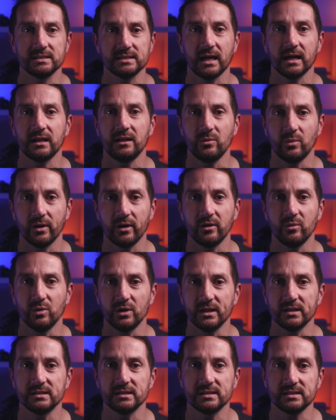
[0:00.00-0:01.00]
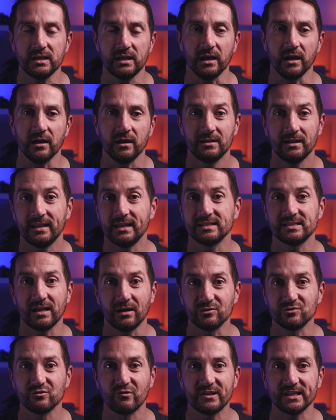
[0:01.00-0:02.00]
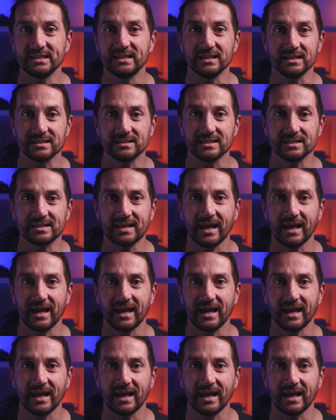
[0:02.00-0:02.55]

exactly where he wanted to see it. And that sounds ridiculous to